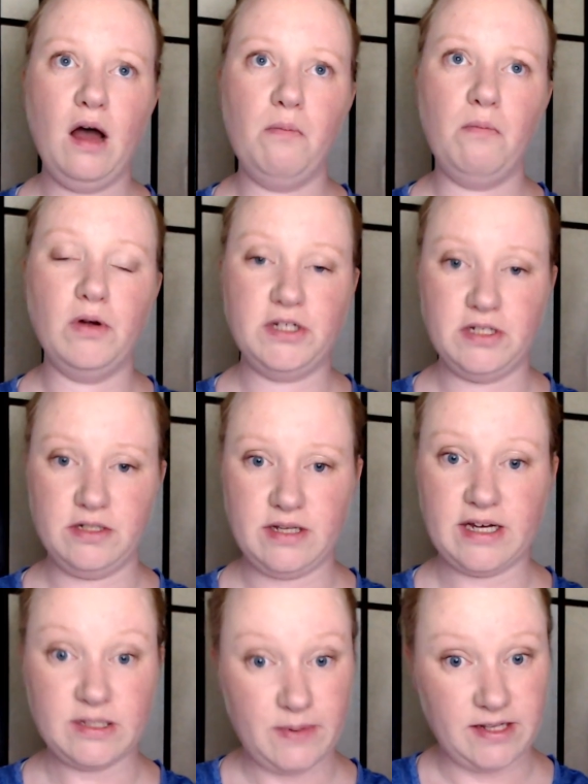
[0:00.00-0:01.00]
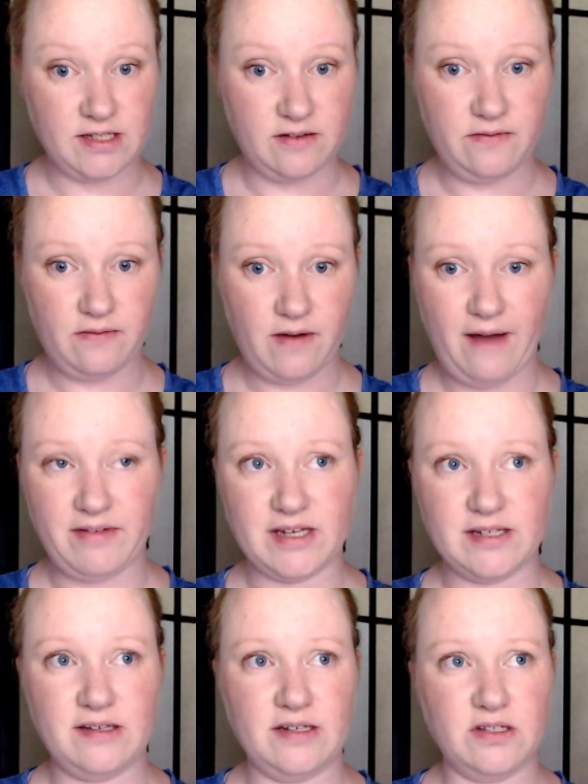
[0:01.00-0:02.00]
which is expensive,
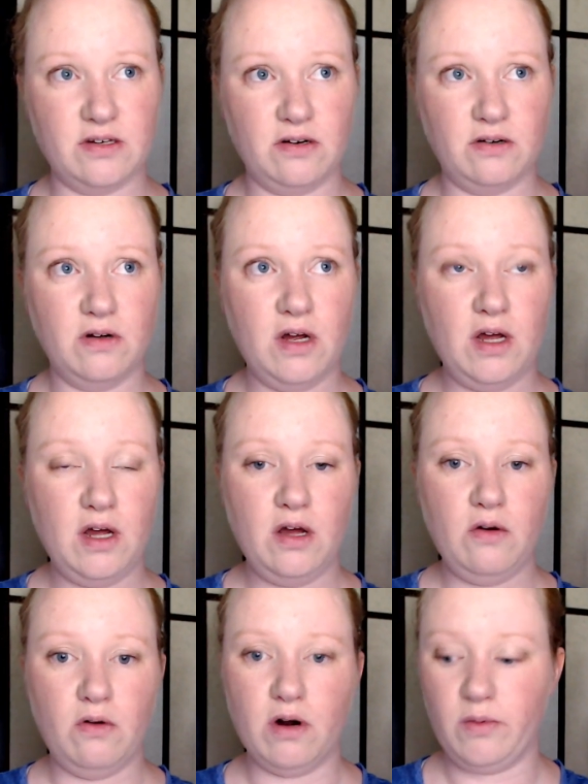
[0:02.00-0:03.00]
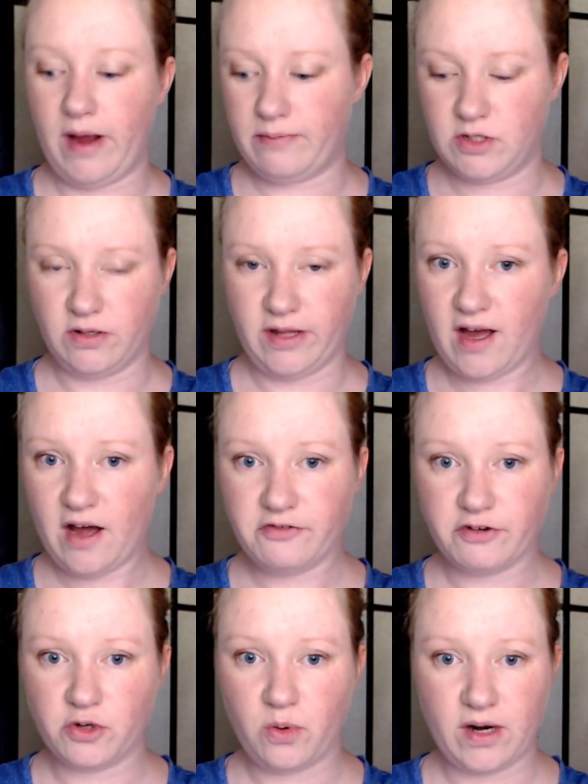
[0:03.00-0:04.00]
obviously. So what are we up to? Like
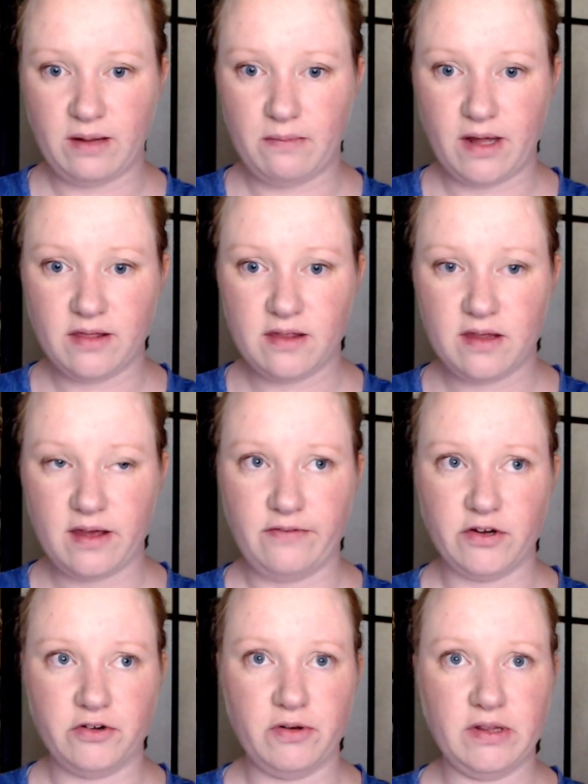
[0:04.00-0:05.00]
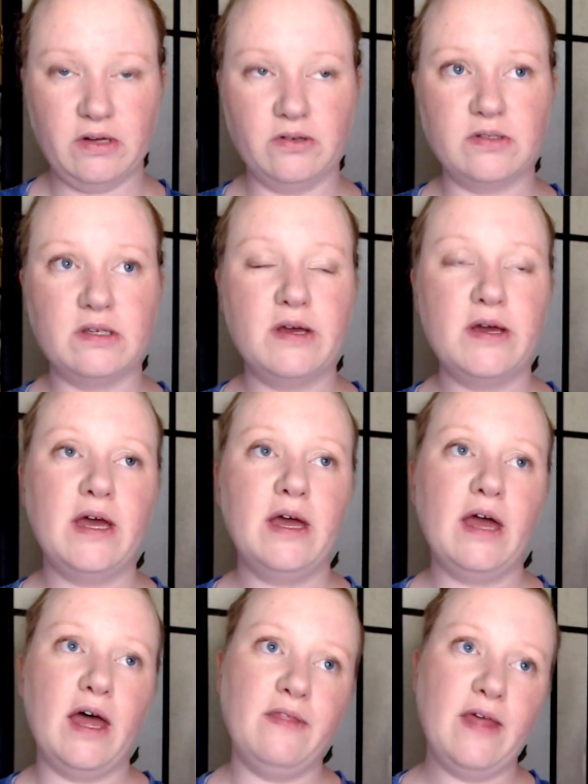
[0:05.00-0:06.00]
120 a month if you're doing those.
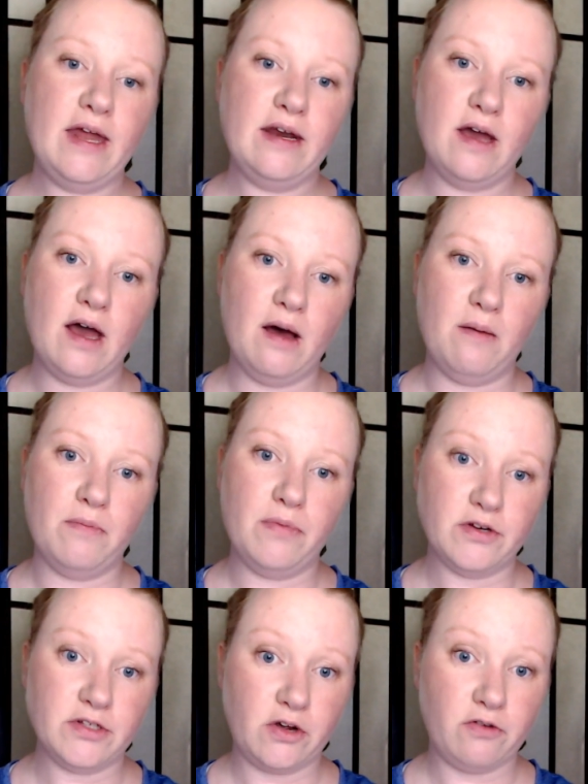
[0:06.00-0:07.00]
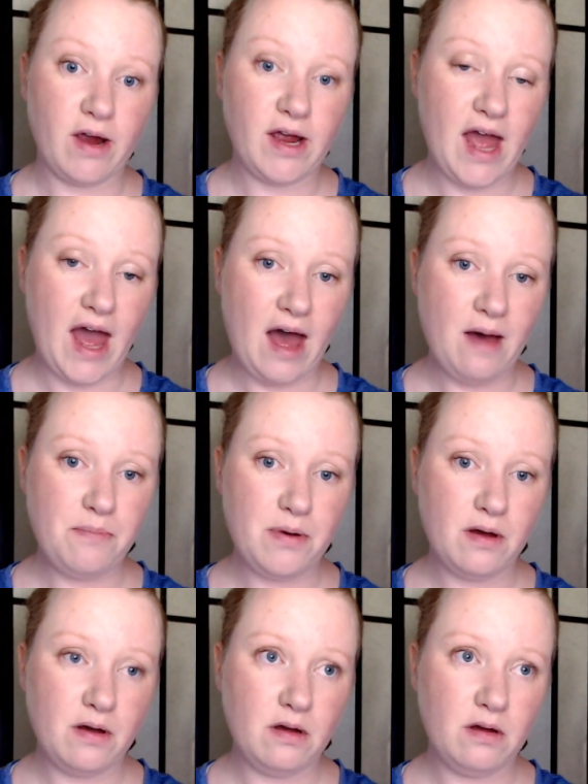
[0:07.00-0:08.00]
And then there's a great app
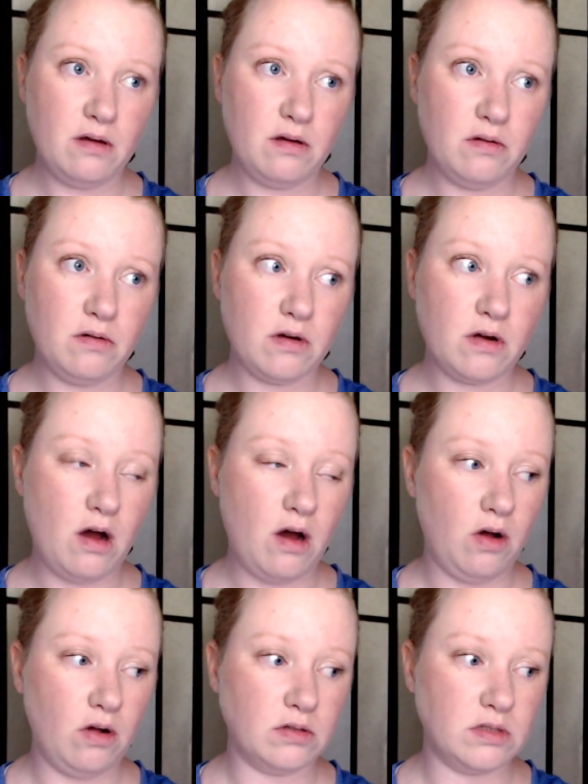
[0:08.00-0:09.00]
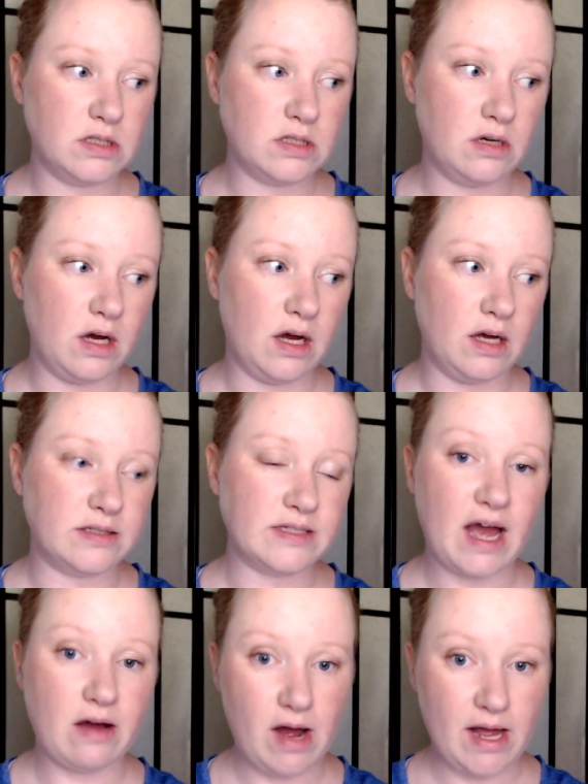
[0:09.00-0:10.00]
called
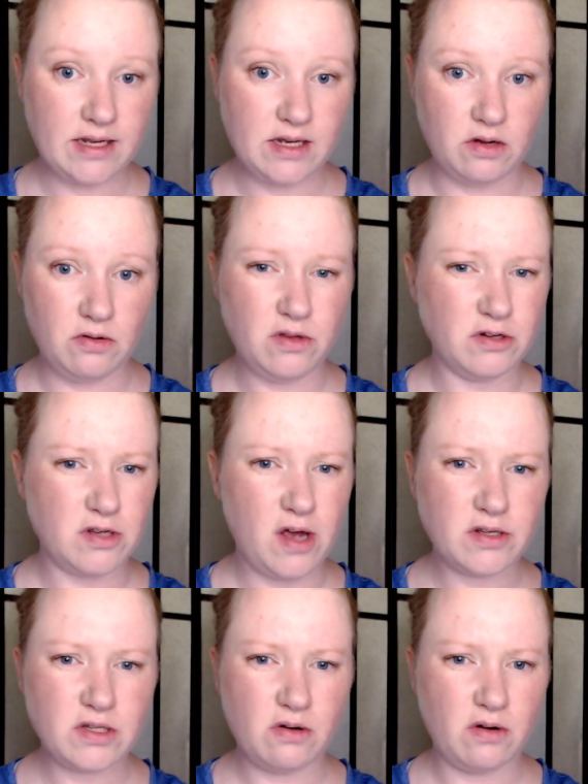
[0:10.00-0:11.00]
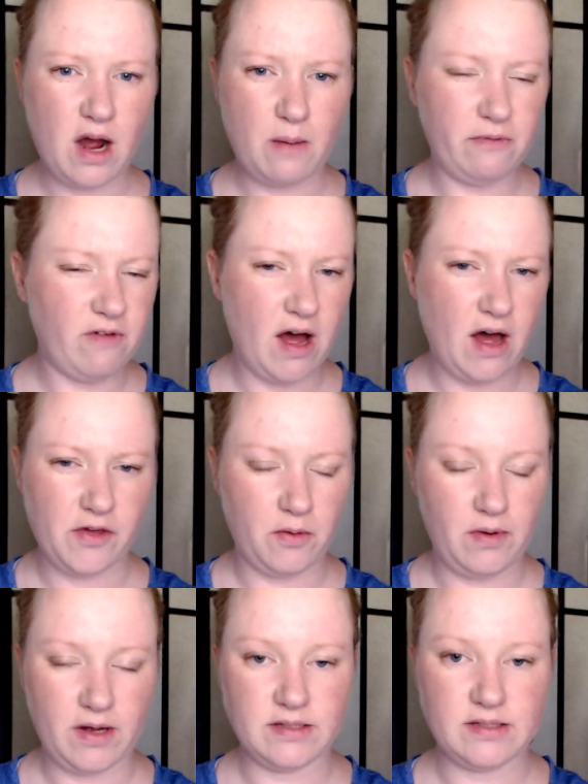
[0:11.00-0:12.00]
Scout IQ. There's also a couple of other
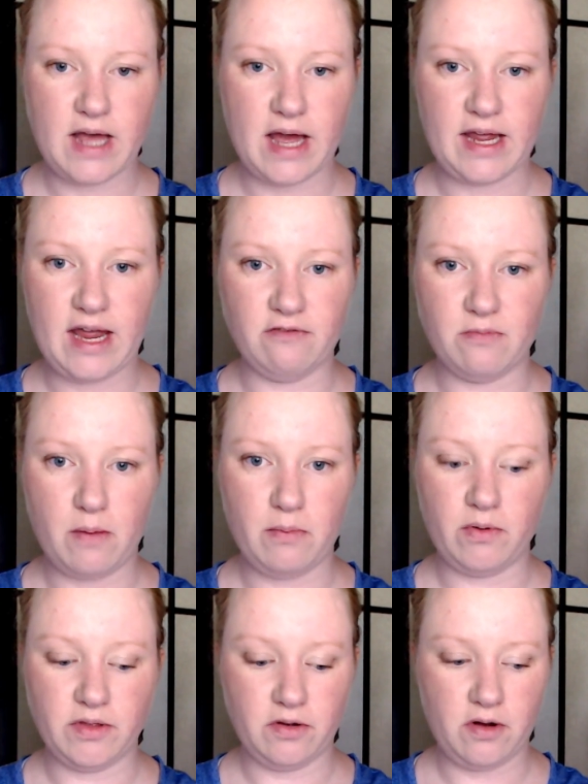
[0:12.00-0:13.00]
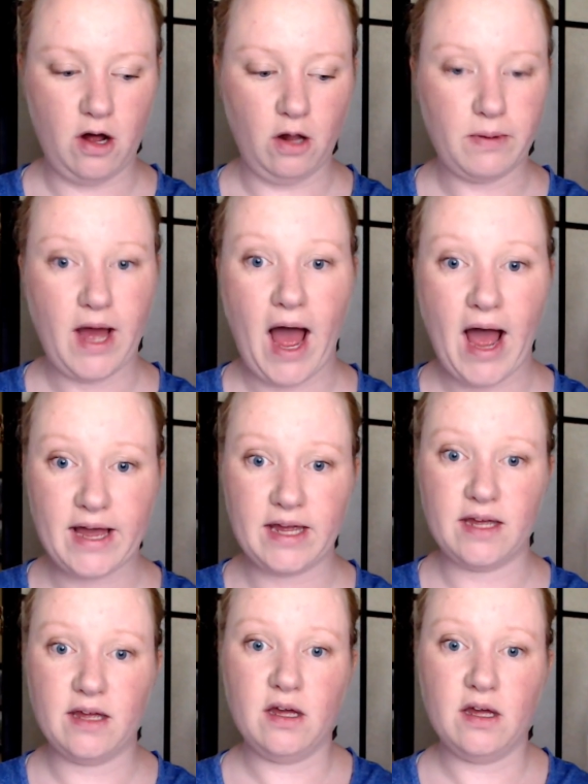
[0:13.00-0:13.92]
ones. I can't remember what they're called, but I